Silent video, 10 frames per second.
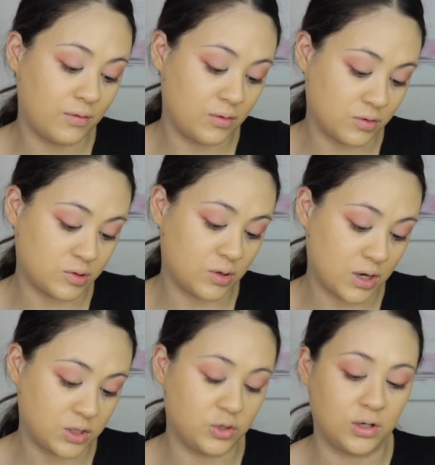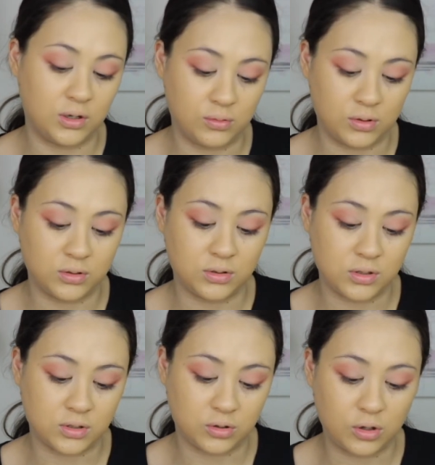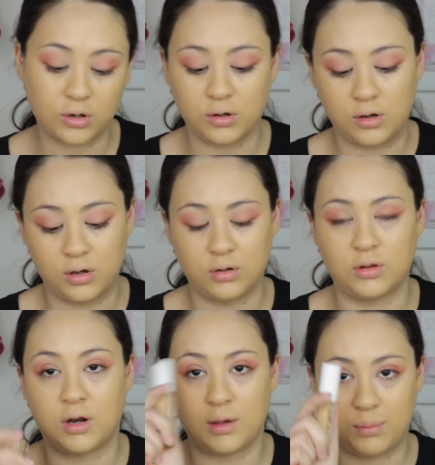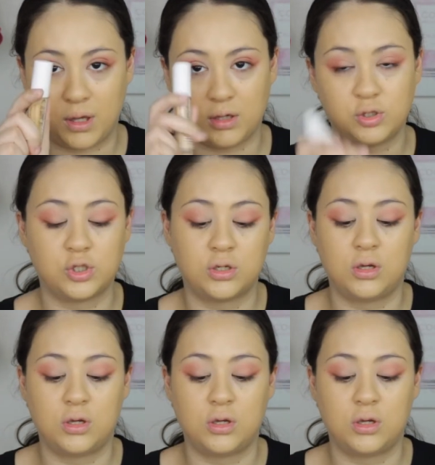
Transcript: also hydrating one. There's a darker color, the light beige.